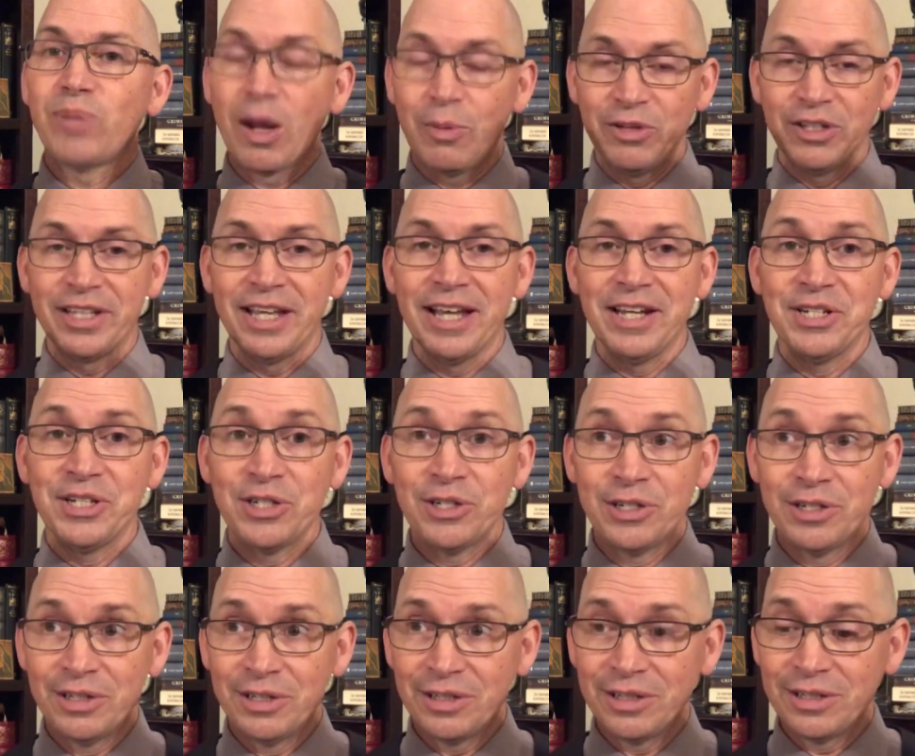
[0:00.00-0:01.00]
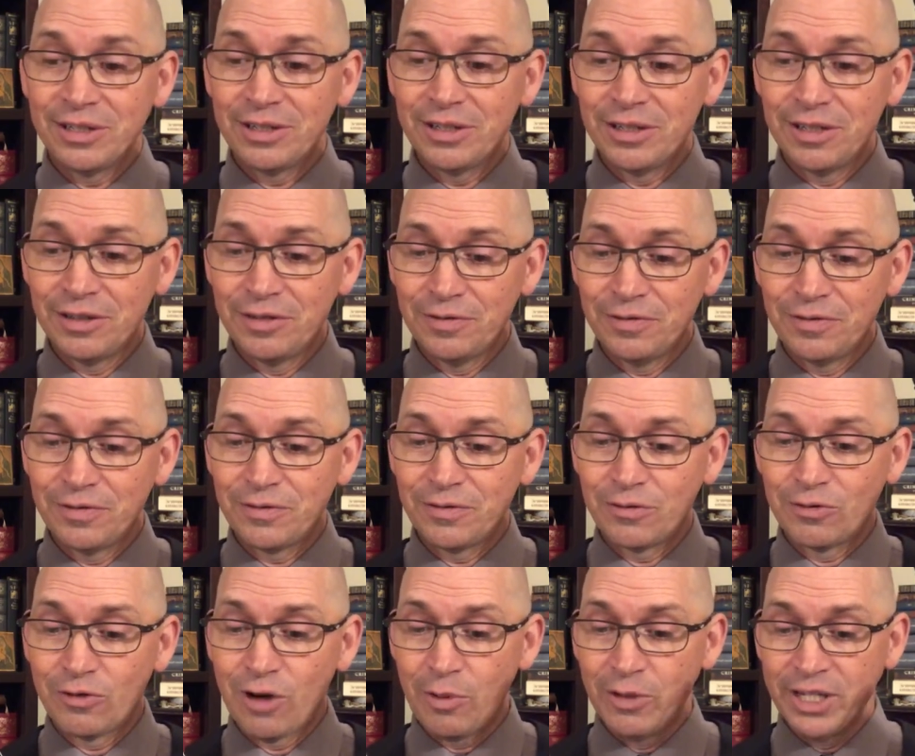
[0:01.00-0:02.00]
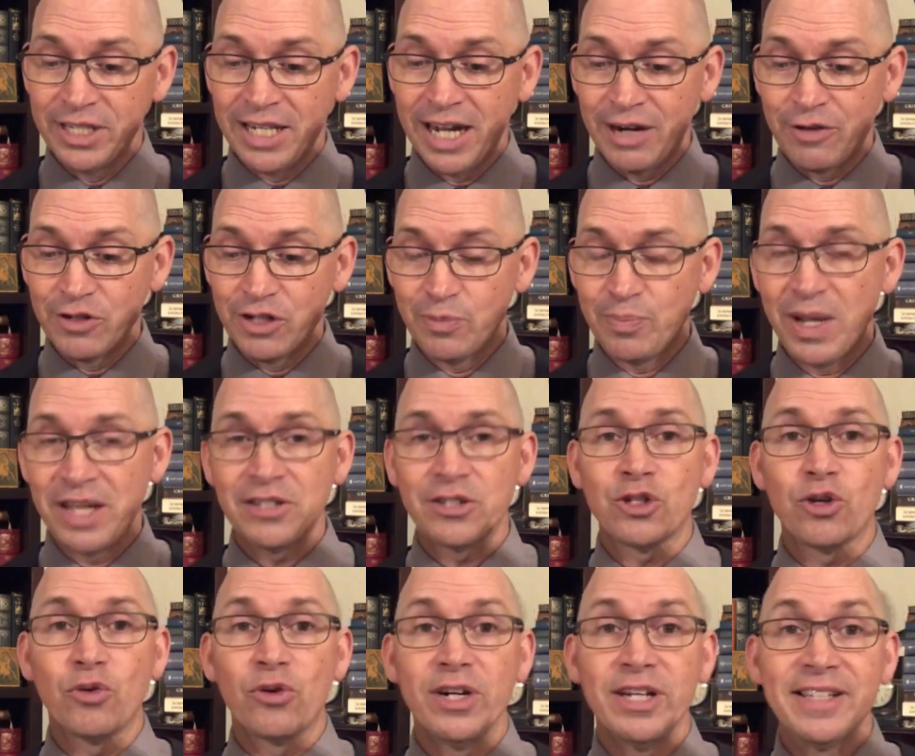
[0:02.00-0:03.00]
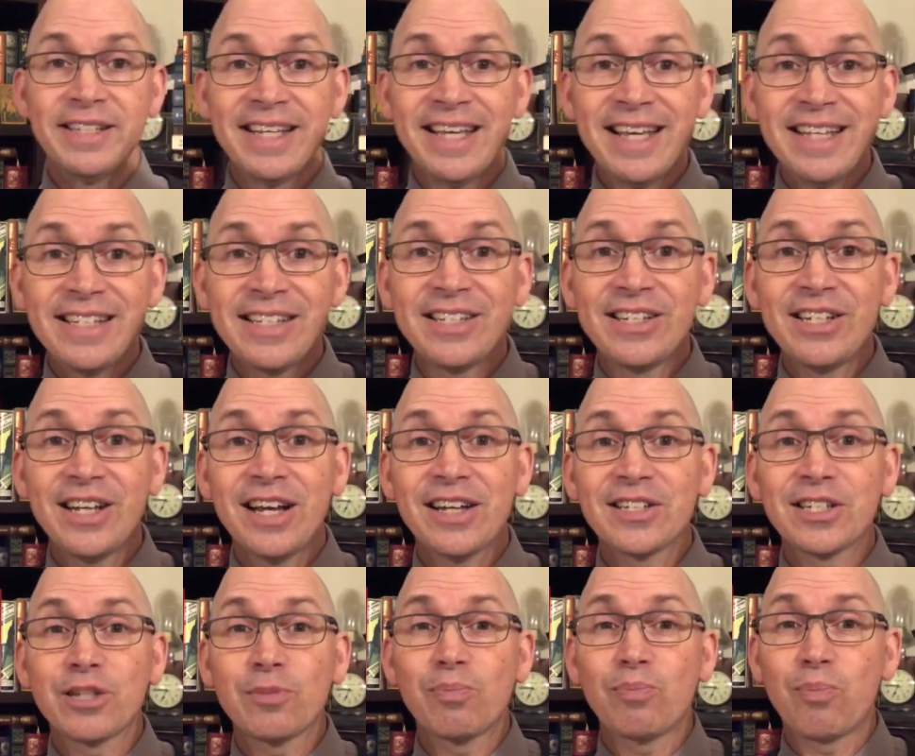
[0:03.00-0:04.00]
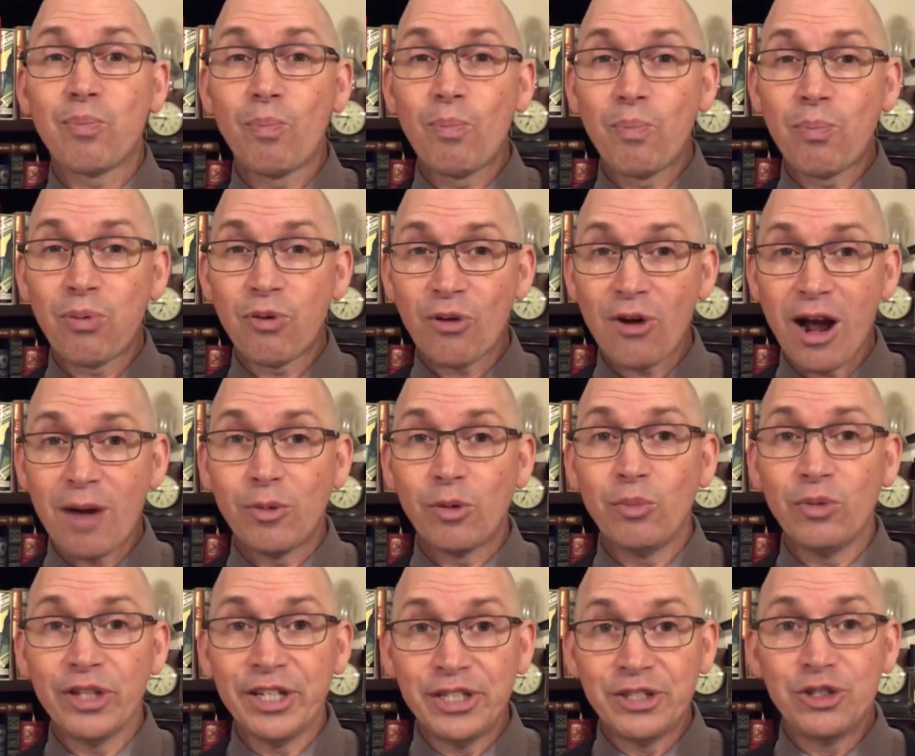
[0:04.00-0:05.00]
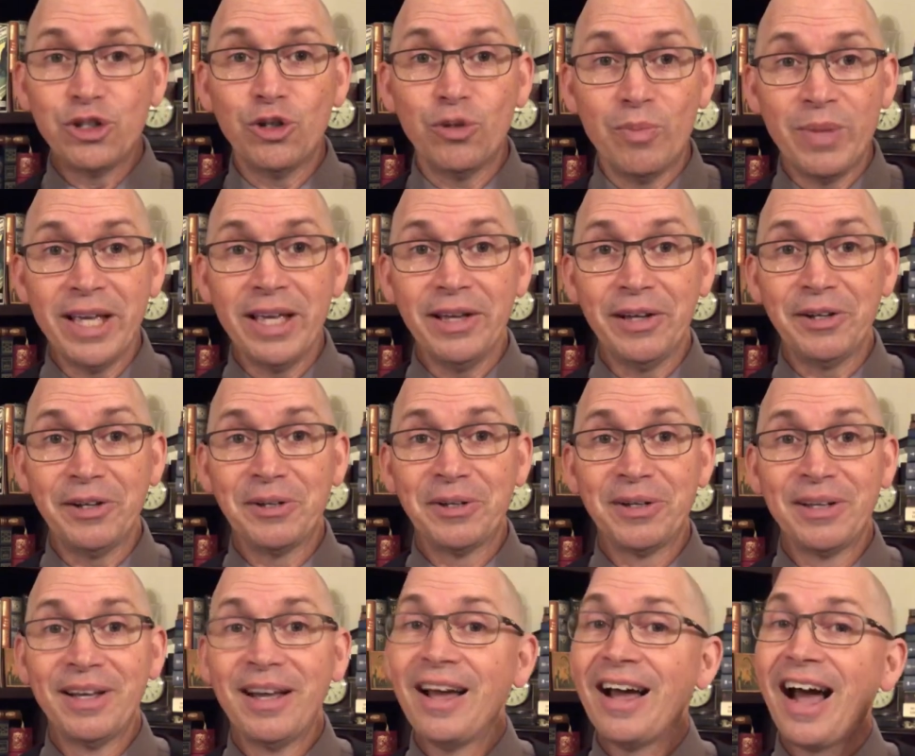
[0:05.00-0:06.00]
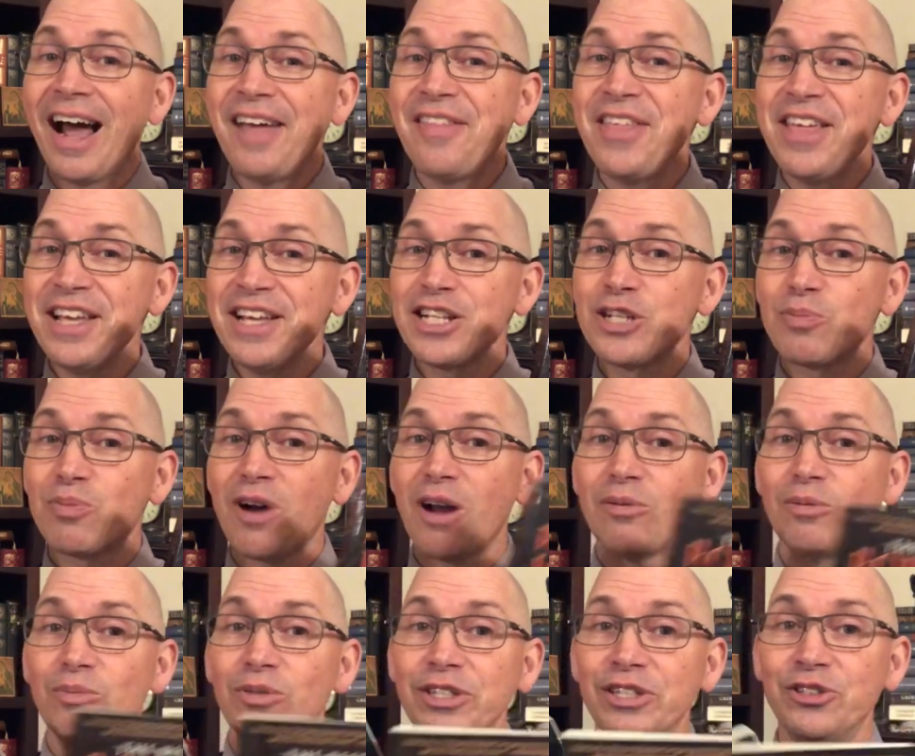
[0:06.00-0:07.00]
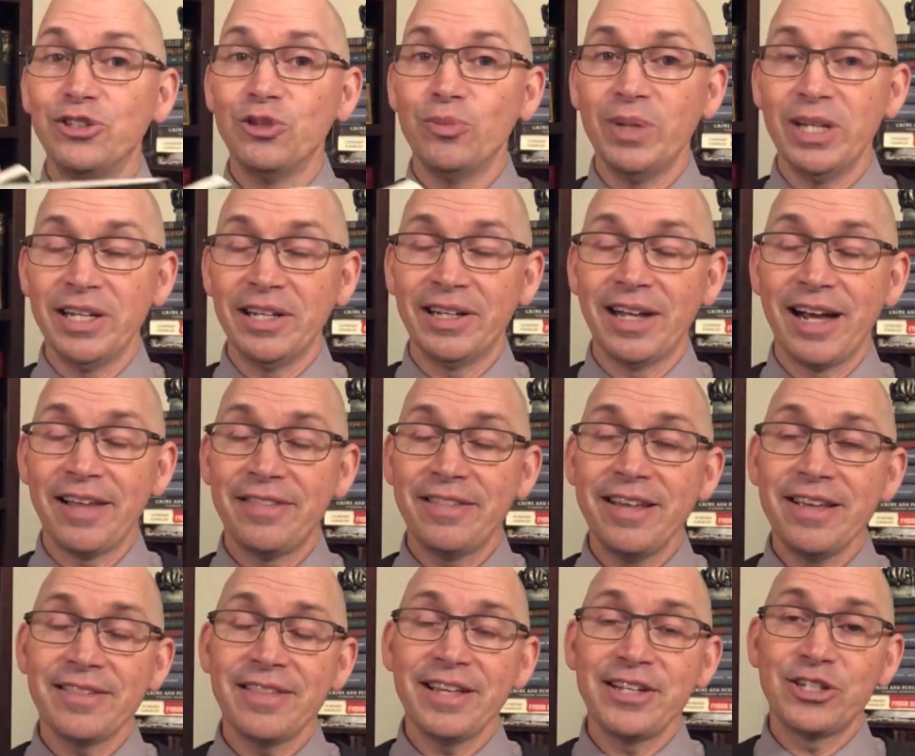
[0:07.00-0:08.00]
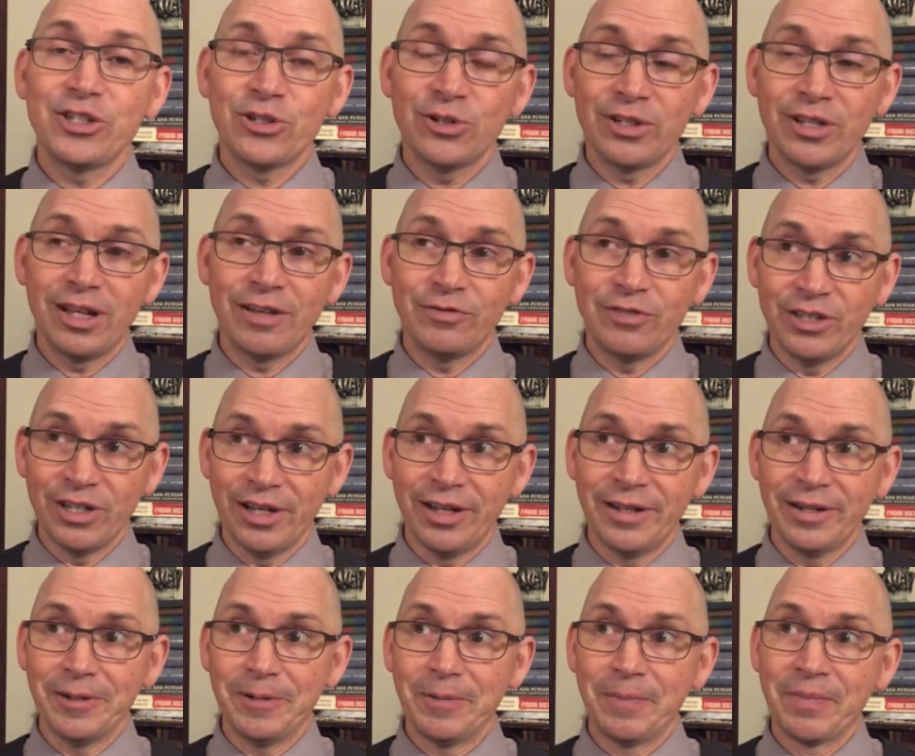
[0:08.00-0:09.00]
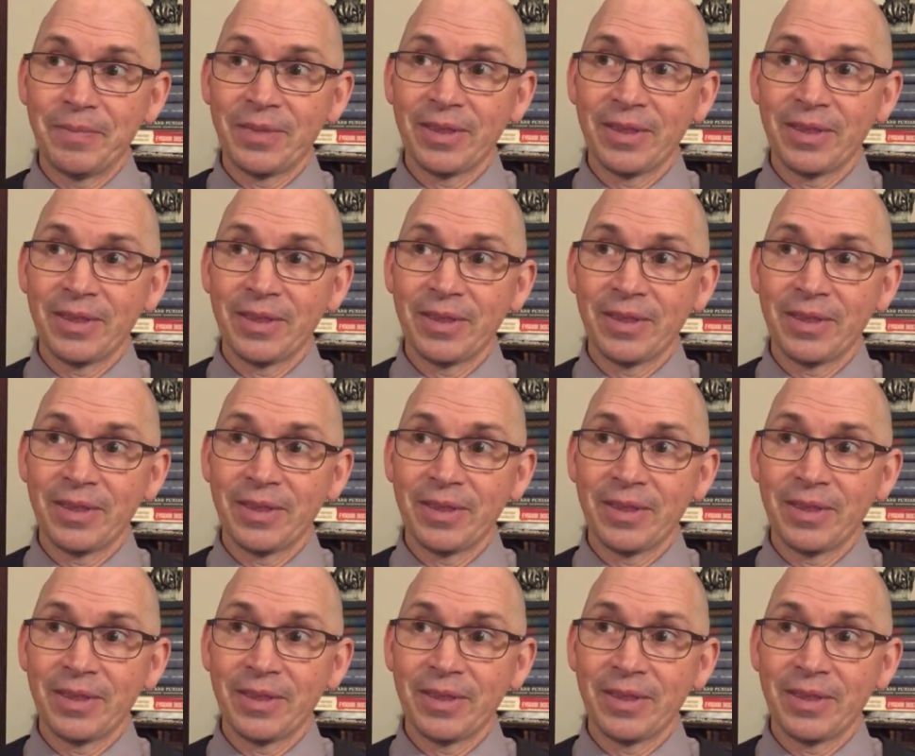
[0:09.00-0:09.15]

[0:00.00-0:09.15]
publication of Robert E. Howard's best stories. It's just probably too big. I think it's probably too big. I think they should have done